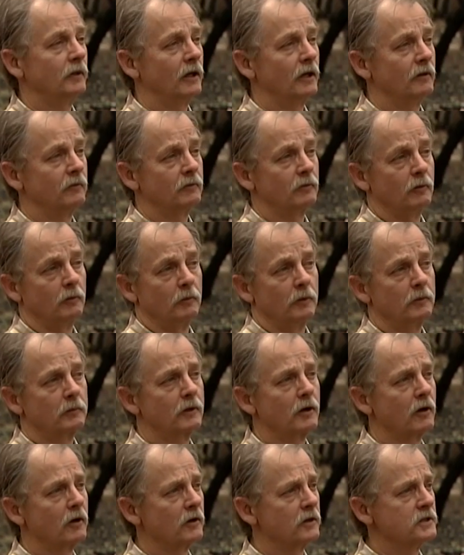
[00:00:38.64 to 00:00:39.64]
have what we
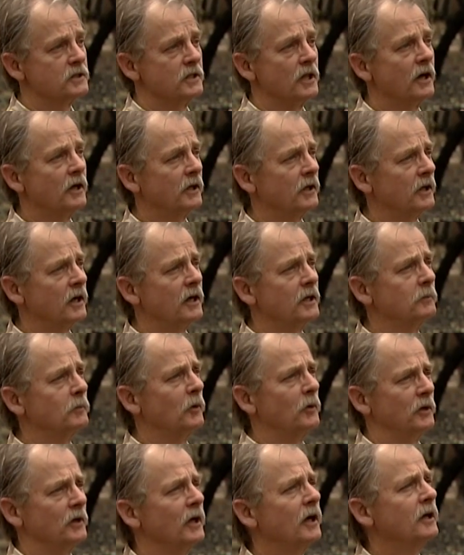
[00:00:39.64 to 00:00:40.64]
regard as
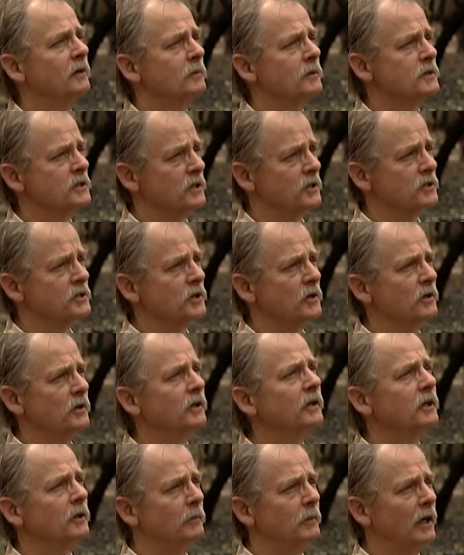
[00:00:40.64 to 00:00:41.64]
99.9%
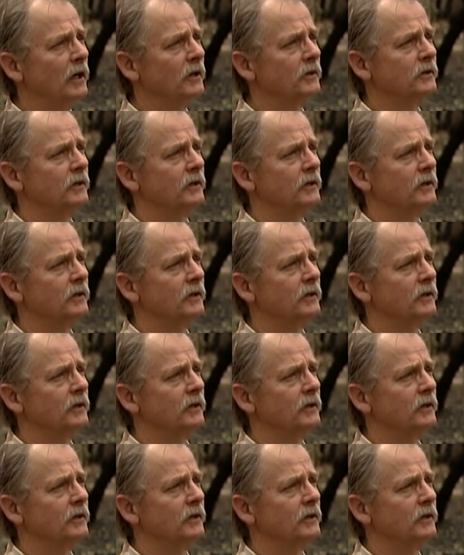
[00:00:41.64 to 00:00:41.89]
certainty about